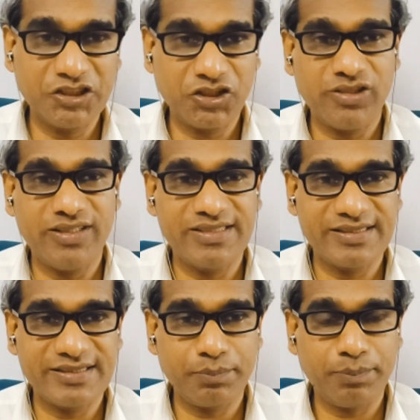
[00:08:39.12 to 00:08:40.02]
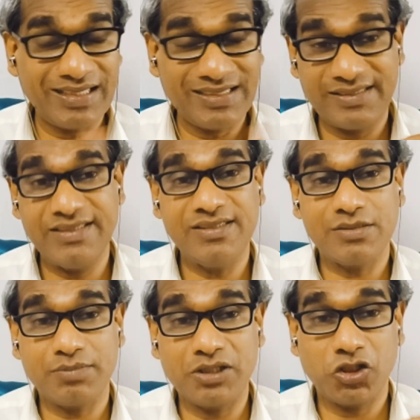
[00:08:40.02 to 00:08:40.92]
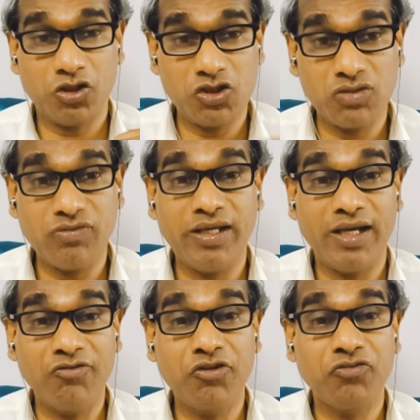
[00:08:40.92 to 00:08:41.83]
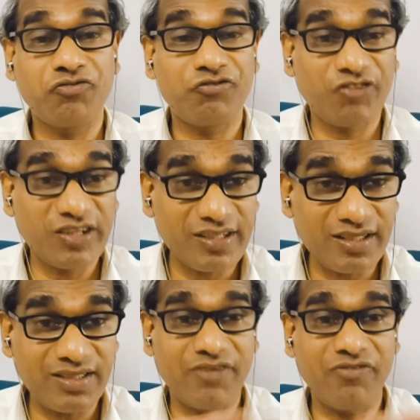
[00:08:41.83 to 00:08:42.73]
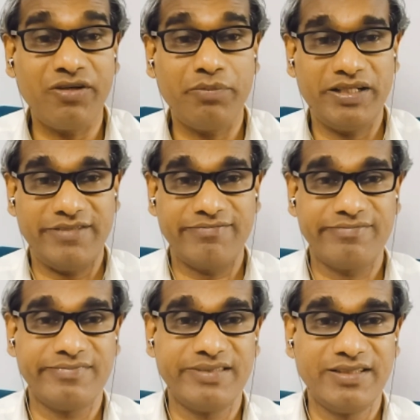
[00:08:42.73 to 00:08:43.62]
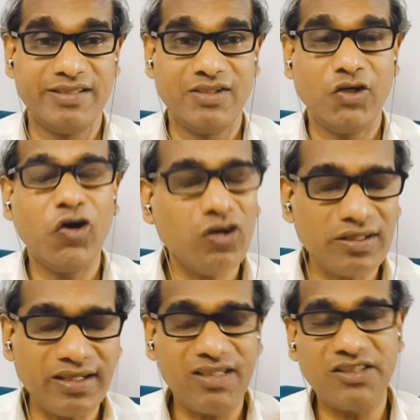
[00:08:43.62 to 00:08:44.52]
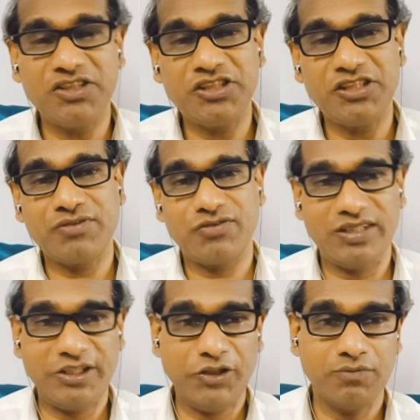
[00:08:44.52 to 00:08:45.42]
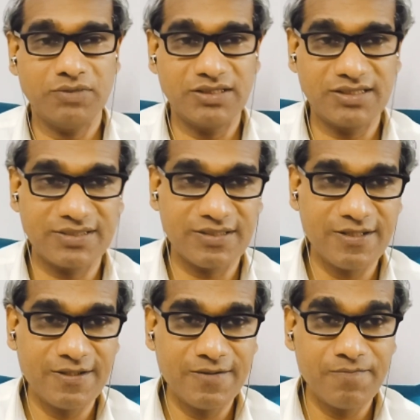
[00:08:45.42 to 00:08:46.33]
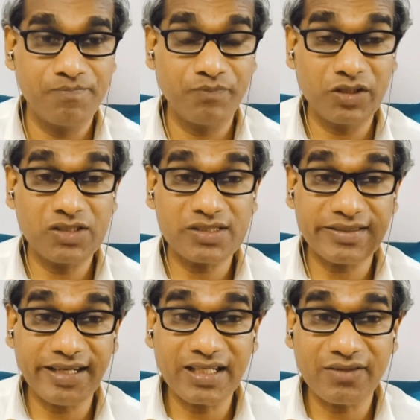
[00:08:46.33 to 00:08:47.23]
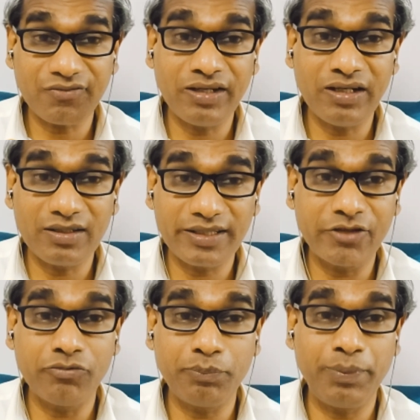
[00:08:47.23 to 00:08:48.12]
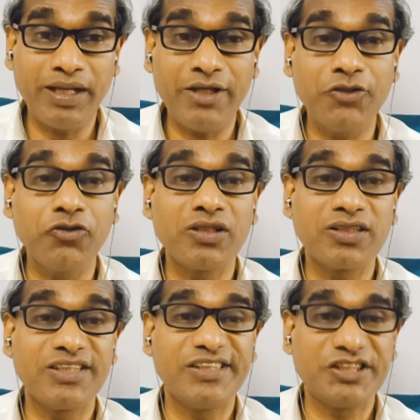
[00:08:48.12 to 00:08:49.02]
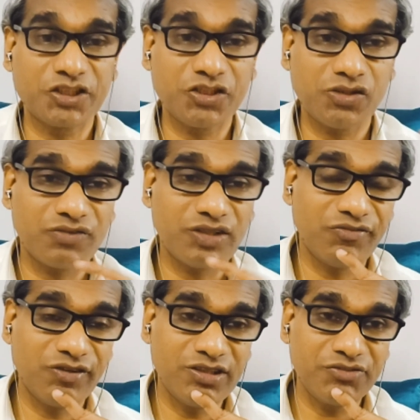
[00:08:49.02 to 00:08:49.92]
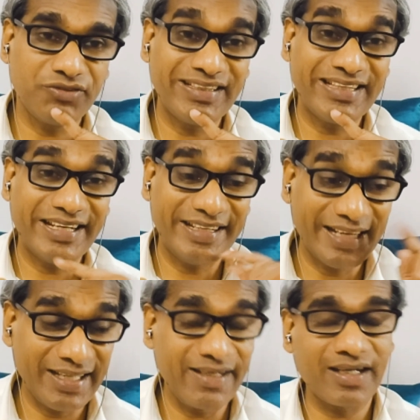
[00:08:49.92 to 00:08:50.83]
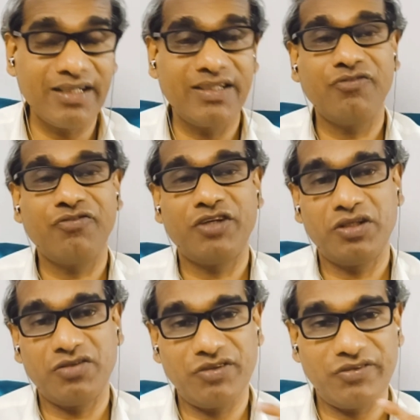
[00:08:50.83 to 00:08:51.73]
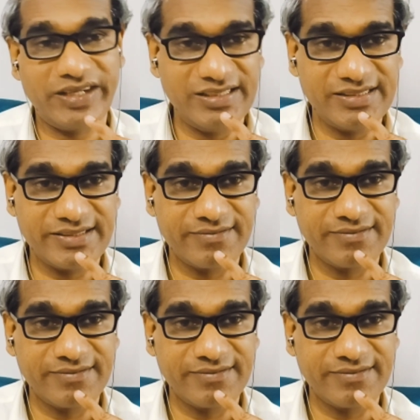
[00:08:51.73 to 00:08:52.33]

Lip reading: destroy these past sins, but also we have to forget everybody, all relationships with humans, because that will give pain during the destruction of the world when they die right in front of our eyes.